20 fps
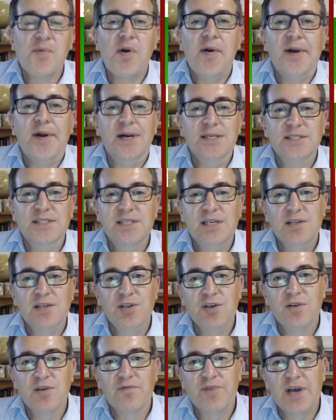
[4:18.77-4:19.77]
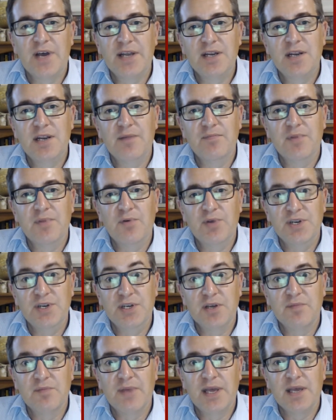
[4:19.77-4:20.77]
until you can find a number which you
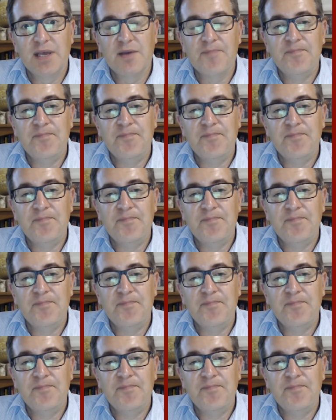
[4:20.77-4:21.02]
can make